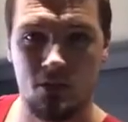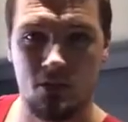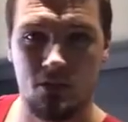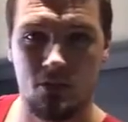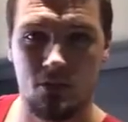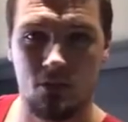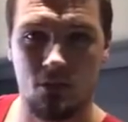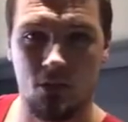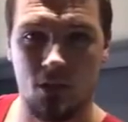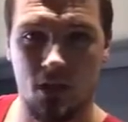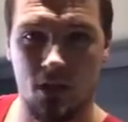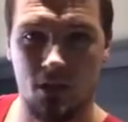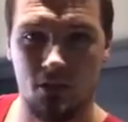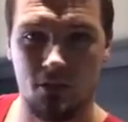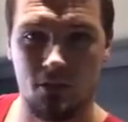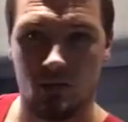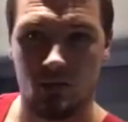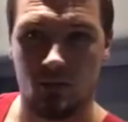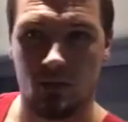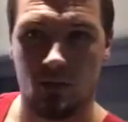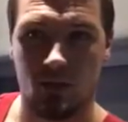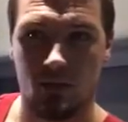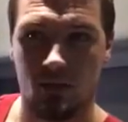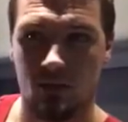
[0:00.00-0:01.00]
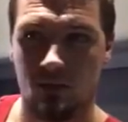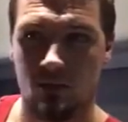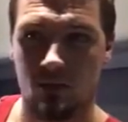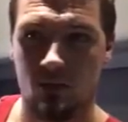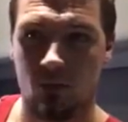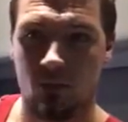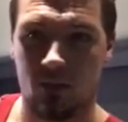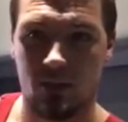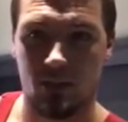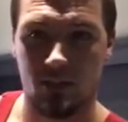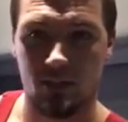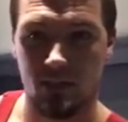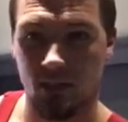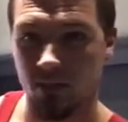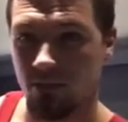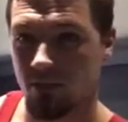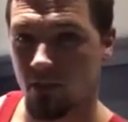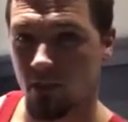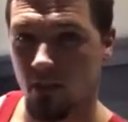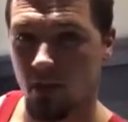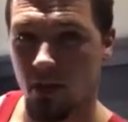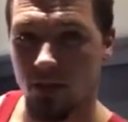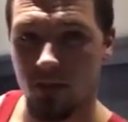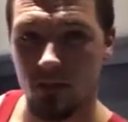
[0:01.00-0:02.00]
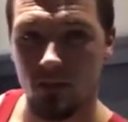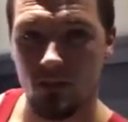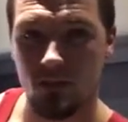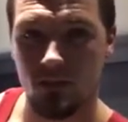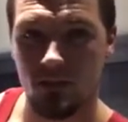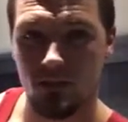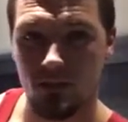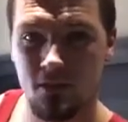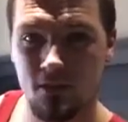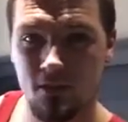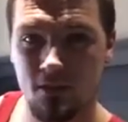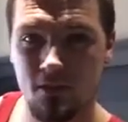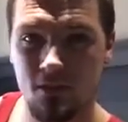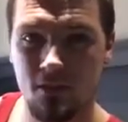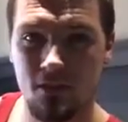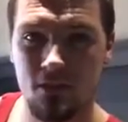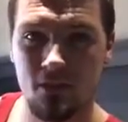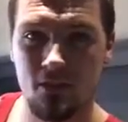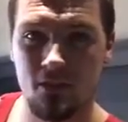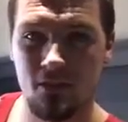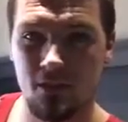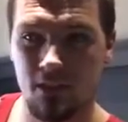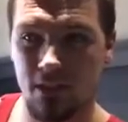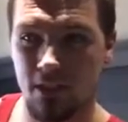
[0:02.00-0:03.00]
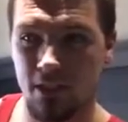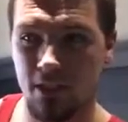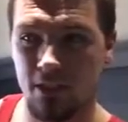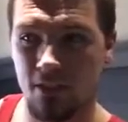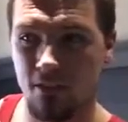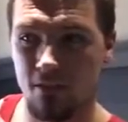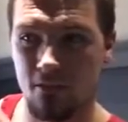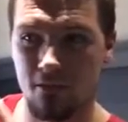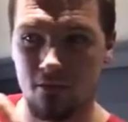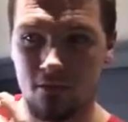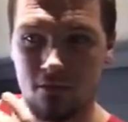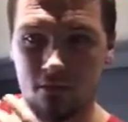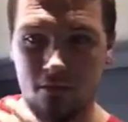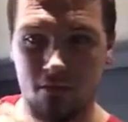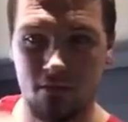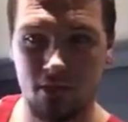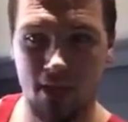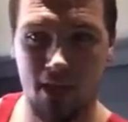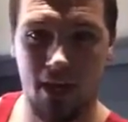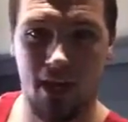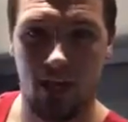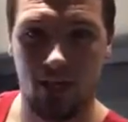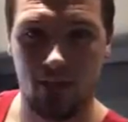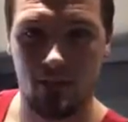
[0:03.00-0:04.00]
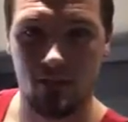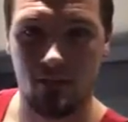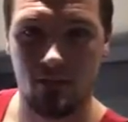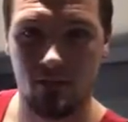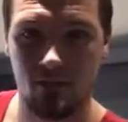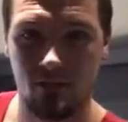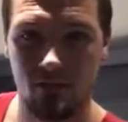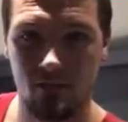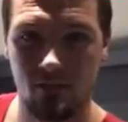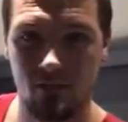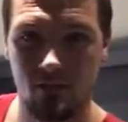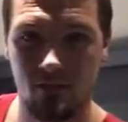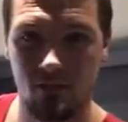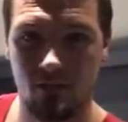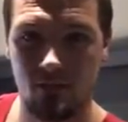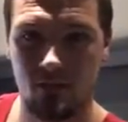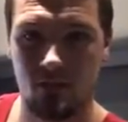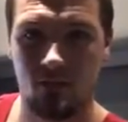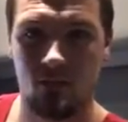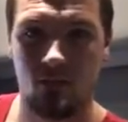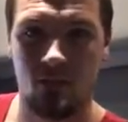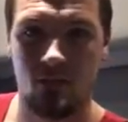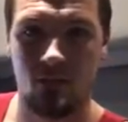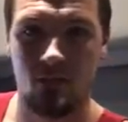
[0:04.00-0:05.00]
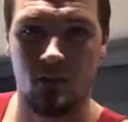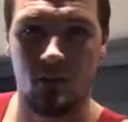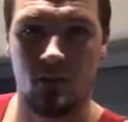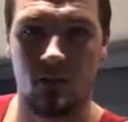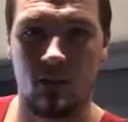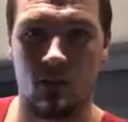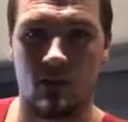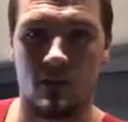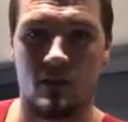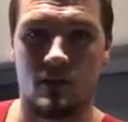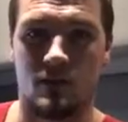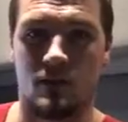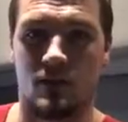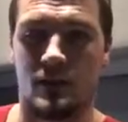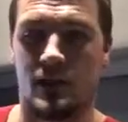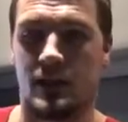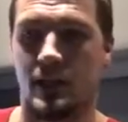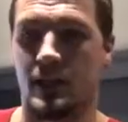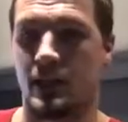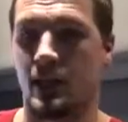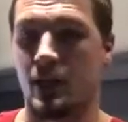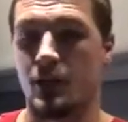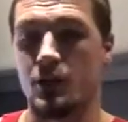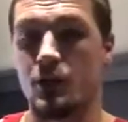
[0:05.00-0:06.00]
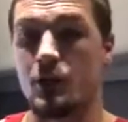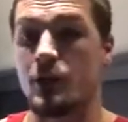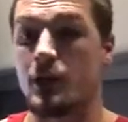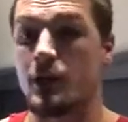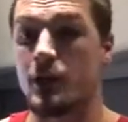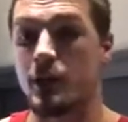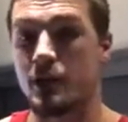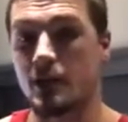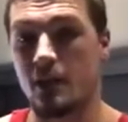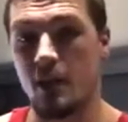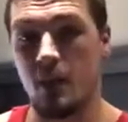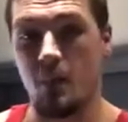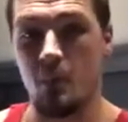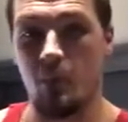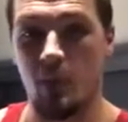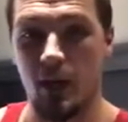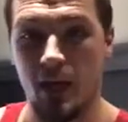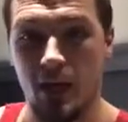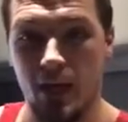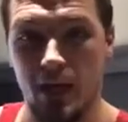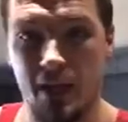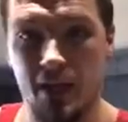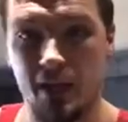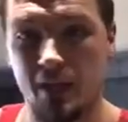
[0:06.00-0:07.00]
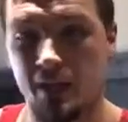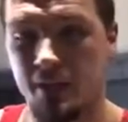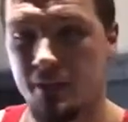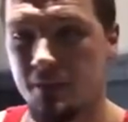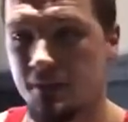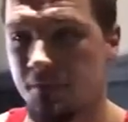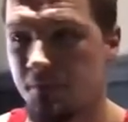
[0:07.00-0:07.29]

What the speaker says: you lost what, $27 in tax. Okay, now you could get that back